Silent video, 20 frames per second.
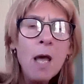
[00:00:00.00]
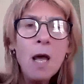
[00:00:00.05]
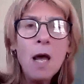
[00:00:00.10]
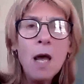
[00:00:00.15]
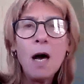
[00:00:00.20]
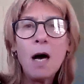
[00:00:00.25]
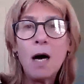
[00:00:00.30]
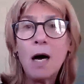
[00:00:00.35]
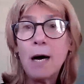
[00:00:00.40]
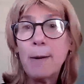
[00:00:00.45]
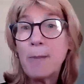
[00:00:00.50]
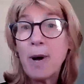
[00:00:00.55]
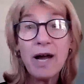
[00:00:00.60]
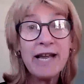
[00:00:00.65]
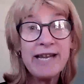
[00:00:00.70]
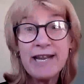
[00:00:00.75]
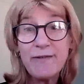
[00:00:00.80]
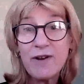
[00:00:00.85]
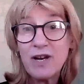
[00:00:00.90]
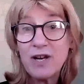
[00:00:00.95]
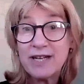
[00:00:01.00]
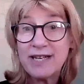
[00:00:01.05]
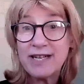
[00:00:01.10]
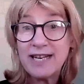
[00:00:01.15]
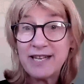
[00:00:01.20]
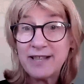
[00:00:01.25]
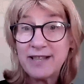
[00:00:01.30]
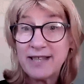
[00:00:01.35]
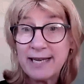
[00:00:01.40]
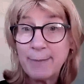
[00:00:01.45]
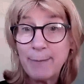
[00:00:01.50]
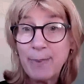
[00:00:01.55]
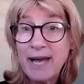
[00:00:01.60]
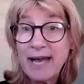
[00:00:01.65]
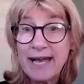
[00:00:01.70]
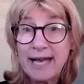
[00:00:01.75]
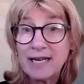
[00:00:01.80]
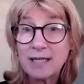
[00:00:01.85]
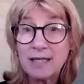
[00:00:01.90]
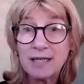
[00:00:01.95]
I never heard anything
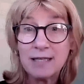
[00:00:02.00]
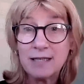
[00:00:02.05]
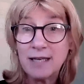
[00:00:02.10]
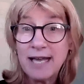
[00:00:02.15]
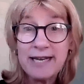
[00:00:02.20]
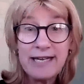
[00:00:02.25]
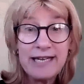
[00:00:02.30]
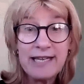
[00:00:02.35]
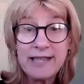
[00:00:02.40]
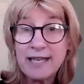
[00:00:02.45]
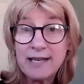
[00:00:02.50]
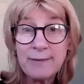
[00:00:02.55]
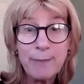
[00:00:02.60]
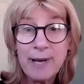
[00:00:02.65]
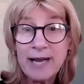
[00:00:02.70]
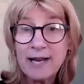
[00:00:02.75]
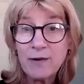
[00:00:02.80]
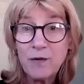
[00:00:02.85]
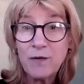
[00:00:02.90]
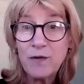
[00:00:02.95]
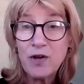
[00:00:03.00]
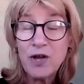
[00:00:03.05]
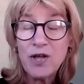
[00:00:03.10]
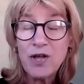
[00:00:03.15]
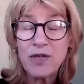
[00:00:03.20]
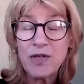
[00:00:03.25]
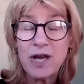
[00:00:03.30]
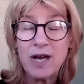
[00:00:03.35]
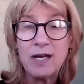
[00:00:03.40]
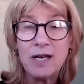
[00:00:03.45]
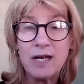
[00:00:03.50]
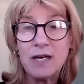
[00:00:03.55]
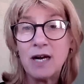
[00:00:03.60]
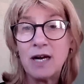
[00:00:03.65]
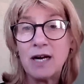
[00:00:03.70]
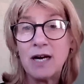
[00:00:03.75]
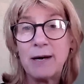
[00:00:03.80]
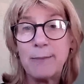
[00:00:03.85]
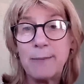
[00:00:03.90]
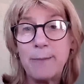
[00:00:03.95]
back further
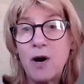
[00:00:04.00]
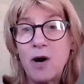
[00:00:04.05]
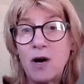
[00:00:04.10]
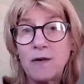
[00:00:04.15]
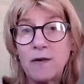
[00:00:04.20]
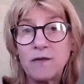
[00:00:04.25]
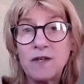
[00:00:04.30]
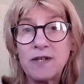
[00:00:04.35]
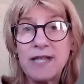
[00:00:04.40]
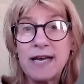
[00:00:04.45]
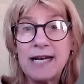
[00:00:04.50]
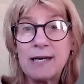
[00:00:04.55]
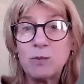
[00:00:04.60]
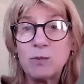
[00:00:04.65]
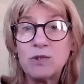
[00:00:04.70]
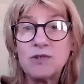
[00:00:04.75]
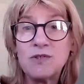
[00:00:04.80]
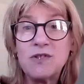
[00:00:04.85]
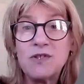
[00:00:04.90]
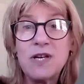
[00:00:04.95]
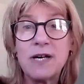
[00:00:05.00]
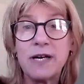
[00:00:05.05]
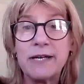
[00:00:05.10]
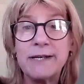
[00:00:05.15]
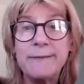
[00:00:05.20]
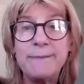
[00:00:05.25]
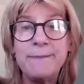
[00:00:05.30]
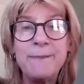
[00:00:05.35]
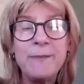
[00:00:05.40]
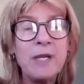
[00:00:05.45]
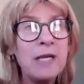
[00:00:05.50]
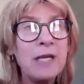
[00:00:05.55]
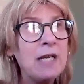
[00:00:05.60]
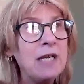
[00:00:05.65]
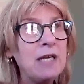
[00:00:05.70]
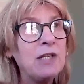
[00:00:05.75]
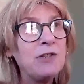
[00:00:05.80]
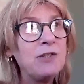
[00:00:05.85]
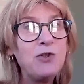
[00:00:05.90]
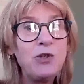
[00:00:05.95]
after that was done.
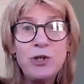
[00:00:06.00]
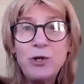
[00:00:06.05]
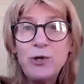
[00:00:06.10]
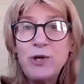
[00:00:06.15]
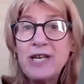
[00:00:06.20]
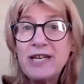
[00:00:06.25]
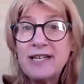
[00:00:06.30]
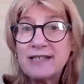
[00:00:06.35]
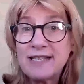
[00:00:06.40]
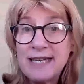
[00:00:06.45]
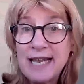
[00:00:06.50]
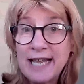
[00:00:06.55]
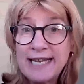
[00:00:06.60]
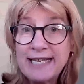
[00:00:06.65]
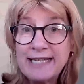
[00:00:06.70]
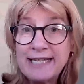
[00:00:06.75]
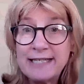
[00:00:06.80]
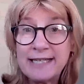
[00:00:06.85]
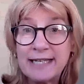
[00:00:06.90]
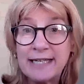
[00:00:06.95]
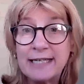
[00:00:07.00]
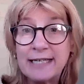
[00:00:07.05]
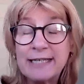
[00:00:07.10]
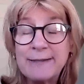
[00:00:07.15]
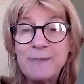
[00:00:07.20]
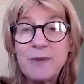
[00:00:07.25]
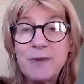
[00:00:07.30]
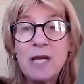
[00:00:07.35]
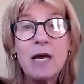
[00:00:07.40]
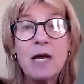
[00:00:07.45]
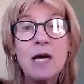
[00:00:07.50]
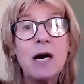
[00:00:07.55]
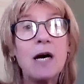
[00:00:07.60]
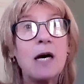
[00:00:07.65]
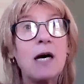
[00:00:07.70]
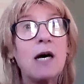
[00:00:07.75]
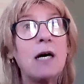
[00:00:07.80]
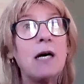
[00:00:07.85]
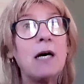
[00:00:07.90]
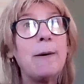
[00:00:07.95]
2 years later,
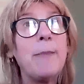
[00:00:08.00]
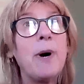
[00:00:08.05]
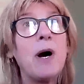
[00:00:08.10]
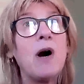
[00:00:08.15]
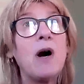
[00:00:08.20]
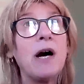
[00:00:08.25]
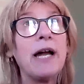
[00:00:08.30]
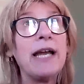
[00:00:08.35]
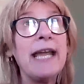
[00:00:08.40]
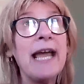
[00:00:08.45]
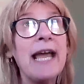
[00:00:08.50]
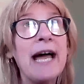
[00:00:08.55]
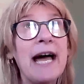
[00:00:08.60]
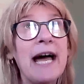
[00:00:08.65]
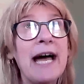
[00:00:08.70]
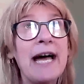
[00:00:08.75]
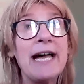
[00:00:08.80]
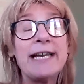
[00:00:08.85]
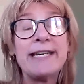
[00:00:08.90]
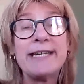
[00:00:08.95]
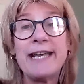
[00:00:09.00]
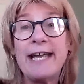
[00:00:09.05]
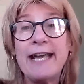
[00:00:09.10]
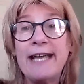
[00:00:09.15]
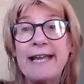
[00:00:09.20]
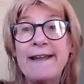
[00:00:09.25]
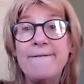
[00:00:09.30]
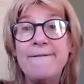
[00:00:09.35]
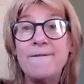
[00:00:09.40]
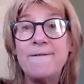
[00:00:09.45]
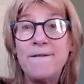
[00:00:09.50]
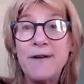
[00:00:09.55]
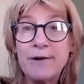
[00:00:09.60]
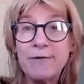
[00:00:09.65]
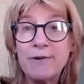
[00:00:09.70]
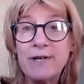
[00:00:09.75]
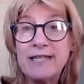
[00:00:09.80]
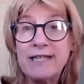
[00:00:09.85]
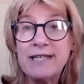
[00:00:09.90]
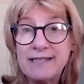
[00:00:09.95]
I had a
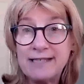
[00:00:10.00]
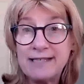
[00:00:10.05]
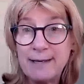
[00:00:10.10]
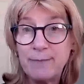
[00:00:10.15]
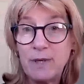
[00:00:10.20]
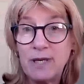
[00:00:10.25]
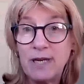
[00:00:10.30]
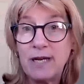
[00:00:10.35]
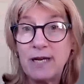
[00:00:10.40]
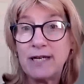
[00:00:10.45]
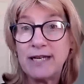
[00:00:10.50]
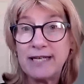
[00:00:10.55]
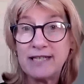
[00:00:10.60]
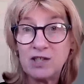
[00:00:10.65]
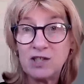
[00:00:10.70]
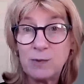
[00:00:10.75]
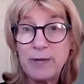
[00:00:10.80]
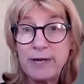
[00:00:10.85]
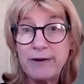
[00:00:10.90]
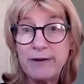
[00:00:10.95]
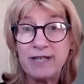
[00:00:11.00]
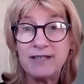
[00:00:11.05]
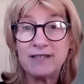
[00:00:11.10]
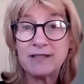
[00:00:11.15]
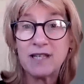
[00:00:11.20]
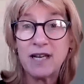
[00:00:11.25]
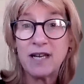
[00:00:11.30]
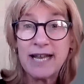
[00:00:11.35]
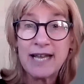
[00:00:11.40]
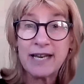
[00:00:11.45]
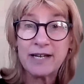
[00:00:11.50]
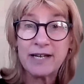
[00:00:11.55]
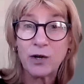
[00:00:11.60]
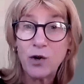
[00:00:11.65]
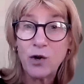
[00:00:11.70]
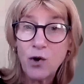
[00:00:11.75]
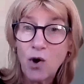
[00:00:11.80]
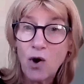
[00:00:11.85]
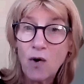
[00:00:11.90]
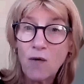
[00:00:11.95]
very similar experience. I had a
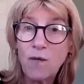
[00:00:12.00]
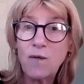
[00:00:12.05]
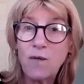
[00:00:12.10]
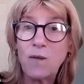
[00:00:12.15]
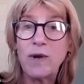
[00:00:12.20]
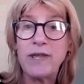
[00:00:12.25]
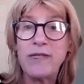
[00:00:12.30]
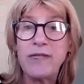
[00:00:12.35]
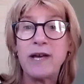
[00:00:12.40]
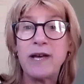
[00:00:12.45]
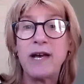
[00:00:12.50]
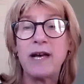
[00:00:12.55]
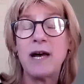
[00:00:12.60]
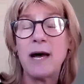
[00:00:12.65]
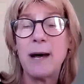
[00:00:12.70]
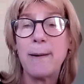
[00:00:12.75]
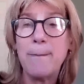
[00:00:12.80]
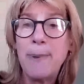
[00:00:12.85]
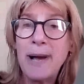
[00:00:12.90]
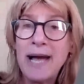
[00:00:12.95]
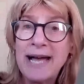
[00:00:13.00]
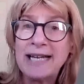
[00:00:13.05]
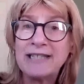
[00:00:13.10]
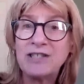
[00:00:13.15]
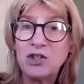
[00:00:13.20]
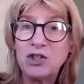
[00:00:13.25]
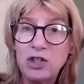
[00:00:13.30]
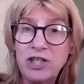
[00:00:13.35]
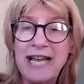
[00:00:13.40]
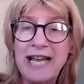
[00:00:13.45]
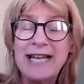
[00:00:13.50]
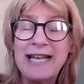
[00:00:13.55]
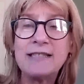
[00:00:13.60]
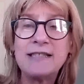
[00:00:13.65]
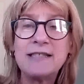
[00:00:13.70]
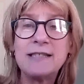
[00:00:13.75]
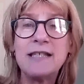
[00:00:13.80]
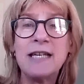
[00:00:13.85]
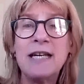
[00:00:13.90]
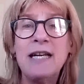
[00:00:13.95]
cough with a bad
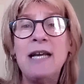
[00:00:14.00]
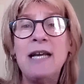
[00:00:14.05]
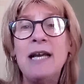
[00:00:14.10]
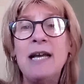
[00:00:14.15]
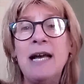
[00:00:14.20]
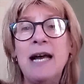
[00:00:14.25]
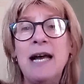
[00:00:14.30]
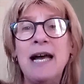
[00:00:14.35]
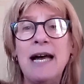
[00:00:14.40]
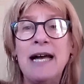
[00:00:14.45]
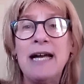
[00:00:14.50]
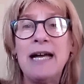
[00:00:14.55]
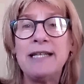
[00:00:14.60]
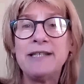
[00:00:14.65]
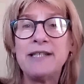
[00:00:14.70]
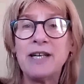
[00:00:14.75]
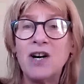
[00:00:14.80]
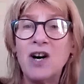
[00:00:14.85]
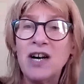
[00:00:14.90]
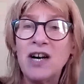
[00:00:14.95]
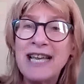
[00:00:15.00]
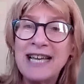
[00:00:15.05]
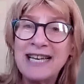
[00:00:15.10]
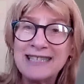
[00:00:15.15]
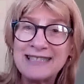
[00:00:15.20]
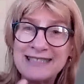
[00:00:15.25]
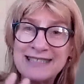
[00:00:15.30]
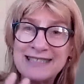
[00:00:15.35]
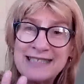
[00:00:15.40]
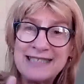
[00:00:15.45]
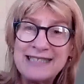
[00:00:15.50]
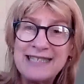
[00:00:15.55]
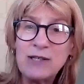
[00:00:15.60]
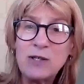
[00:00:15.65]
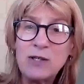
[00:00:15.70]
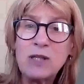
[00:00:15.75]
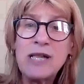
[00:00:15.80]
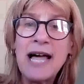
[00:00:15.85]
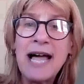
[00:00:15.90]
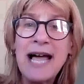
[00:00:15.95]
chest, and I had
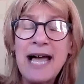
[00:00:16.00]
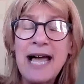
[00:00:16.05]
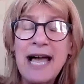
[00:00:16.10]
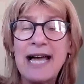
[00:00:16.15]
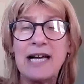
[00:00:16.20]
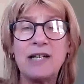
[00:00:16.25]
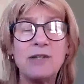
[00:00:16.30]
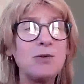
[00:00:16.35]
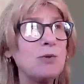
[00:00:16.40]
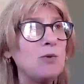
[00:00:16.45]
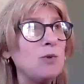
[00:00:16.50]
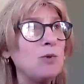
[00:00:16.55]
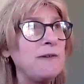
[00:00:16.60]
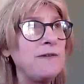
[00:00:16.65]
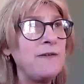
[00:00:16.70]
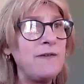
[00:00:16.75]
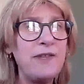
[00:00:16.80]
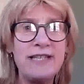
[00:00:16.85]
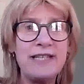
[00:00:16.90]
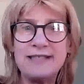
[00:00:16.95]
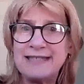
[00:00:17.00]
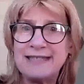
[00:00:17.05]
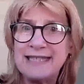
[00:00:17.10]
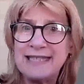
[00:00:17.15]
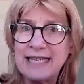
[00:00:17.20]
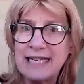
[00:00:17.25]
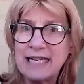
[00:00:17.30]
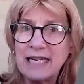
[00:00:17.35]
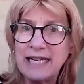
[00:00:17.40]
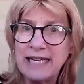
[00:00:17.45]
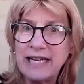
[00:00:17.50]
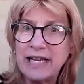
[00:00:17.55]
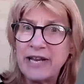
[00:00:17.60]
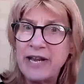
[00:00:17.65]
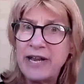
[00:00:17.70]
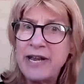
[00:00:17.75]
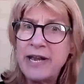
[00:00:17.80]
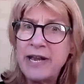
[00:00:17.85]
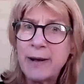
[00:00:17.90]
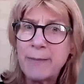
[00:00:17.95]
still had all of this tingling
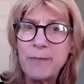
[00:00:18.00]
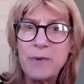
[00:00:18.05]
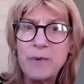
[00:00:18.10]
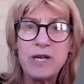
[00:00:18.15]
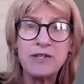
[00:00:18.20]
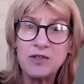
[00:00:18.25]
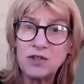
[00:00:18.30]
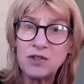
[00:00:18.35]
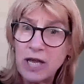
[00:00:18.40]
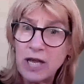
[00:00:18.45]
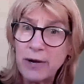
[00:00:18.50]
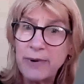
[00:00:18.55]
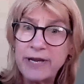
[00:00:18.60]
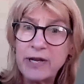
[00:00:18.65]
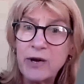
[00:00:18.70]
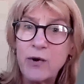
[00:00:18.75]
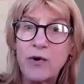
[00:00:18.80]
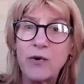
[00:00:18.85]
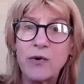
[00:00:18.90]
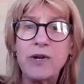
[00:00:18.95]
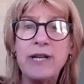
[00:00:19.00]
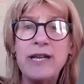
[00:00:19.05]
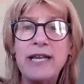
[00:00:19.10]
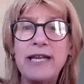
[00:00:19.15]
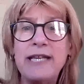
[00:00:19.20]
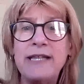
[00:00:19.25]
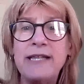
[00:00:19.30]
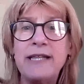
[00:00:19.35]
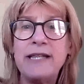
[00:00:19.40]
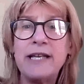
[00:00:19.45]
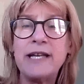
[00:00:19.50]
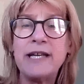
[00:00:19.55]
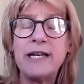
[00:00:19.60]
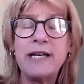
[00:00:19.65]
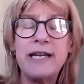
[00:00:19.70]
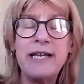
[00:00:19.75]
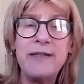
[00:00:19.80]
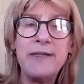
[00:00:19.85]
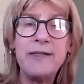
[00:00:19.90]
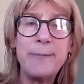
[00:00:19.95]
and numbness going on in
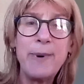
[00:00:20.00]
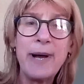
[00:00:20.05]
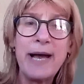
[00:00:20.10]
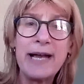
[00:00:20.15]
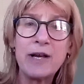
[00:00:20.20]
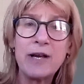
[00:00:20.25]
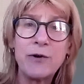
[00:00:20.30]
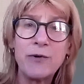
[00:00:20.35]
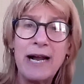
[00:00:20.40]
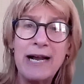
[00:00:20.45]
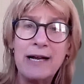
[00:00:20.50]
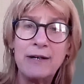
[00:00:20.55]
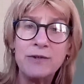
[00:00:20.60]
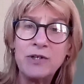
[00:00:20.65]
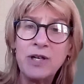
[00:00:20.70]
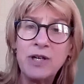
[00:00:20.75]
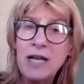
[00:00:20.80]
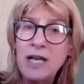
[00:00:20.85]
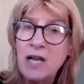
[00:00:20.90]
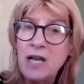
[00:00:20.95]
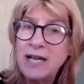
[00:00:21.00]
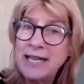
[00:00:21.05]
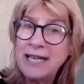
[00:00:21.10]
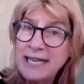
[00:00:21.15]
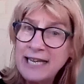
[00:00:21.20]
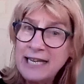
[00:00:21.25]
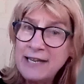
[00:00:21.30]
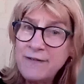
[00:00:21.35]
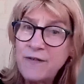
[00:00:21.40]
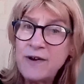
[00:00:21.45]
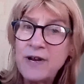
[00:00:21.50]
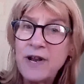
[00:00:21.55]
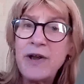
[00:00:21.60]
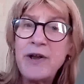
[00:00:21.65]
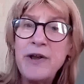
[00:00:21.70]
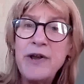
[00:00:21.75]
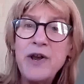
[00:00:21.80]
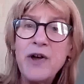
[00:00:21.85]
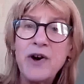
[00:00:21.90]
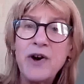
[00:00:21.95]
the background. Even at
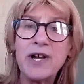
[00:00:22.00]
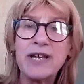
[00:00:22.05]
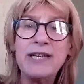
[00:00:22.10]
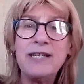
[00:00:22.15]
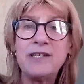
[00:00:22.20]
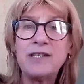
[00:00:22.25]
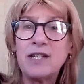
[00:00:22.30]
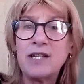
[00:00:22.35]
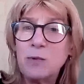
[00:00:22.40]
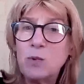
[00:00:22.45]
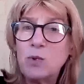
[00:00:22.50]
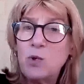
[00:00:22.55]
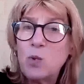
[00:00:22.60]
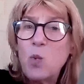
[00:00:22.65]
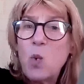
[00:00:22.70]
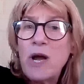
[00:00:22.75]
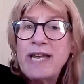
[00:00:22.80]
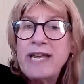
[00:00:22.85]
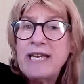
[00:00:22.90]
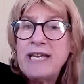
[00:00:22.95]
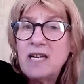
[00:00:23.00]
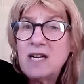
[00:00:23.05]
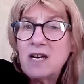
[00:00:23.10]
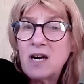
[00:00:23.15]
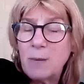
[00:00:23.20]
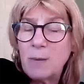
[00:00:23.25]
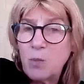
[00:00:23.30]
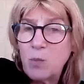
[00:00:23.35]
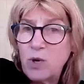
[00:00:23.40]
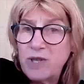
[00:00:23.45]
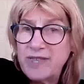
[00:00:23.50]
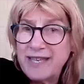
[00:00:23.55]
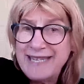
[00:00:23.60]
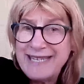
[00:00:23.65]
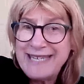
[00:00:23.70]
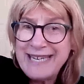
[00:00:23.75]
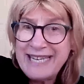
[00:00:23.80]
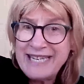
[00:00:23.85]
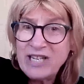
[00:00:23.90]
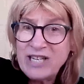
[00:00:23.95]
night, I would wake up with a
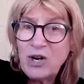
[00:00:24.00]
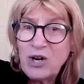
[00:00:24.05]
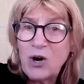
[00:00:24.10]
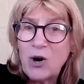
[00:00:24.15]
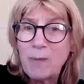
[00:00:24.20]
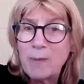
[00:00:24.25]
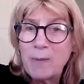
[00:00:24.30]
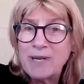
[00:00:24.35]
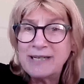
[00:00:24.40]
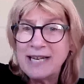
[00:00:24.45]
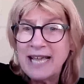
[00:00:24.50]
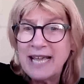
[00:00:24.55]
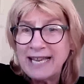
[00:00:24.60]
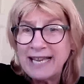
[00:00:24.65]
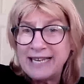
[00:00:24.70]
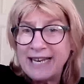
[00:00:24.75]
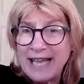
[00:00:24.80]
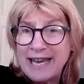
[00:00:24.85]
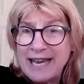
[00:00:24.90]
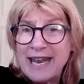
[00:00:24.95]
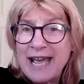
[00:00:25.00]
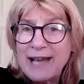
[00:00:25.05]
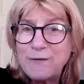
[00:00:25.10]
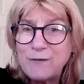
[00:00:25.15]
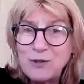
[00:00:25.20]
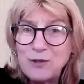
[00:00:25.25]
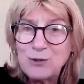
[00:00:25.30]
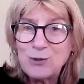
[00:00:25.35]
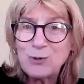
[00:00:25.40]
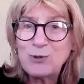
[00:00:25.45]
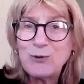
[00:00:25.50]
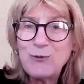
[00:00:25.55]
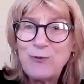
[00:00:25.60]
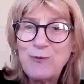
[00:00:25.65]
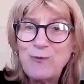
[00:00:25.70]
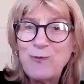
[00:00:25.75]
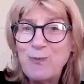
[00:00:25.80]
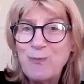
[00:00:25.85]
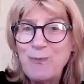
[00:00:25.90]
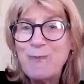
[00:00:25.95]
dead arm and have to sort of
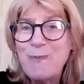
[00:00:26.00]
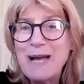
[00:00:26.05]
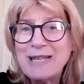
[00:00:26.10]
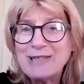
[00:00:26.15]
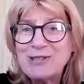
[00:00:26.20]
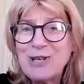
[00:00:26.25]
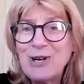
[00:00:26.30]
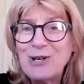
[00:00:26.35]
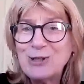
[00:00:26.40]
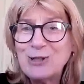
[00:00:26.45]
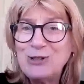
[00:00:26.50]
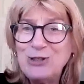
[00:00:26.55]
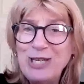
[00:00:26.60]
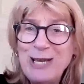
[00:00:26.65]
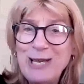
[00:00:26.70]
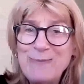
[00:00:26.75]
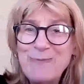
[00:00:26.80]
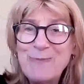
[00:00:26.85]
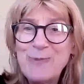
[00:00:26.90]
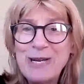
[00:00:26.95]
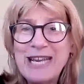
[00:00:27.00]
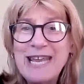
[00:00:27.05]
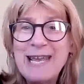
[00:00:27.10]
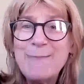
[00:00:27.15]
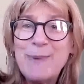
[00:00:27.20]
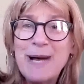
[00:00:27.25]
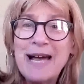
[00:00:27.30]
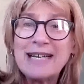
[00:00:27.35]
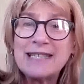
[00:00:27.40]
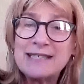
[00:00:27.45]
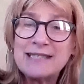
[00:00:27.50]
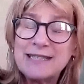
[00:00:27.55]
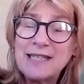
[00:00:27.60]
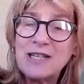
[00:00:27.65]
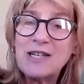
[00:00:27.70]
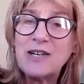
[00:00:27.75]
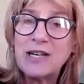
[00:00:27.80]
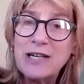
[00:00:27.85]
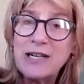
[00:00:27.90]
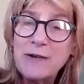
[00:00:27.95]
massage it and bring it back to
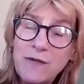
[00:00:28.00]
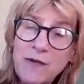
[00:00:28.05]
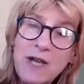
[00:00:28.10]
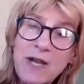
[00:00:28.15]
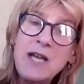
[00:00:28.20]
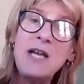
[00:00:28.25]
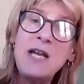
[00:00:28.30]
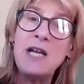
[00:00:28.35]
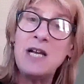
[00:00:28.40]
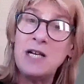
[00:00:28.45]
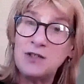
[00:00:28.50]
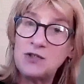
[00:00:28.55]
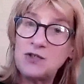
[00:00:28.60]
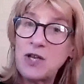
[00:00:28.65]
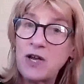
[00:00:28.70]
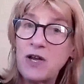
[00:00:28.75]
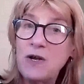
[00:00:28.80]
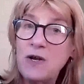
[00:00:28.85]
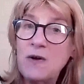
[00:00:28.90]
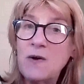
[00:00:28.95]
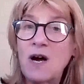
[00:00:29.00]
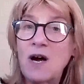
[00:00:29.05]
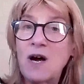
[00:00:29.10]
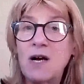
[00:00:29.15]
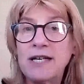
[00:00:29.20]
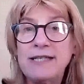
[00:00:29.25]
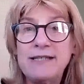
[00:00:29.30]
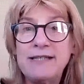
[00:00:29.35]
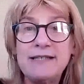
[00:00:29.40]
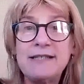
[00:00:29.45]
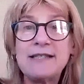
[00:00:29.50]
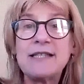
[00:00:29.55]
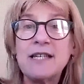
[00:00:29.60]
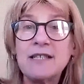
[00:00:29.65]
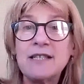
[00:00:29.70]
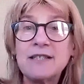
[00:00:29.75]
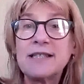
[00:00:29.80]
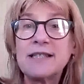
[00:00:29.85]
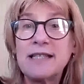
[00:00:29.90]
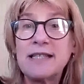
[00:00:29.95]
life. So I
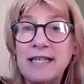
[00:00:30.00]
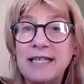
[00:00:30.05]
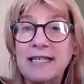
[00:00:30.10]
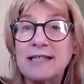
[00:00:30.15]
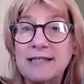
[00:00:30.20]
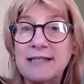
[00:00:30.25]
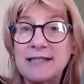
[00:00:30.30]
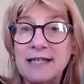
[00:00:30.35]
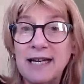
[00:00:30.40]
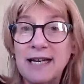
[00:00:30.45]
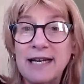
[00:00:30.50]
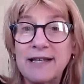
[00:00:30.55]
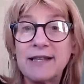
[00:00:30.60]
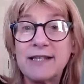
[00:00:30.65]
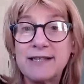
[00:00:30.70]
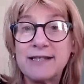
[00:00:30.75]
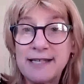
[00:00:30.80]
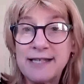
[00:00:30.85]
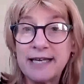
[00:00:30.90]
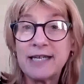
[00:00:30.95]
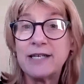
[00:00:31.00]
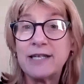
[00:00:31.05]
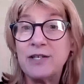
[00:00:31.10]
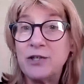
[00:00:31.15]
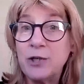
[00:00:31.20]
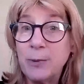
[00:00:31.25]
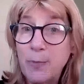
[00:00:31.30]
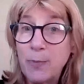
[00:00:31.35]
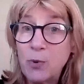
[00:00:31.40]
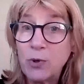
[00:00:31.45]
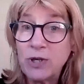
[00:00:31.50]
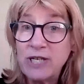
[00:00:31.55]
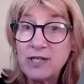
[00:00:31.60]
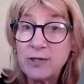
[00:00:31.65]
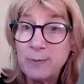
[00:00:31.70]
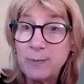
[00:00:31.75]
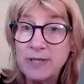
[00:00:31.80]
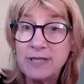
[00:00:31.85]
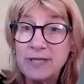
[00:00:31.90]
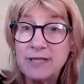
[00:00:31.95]
discussed this at the second
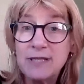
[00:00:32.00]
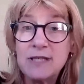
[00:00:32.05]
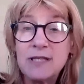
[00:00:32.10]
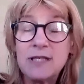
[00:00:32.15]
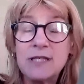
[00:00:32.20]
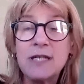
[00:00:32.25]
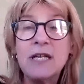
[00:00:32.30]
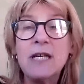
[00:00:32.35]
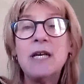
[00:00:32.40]
appointment.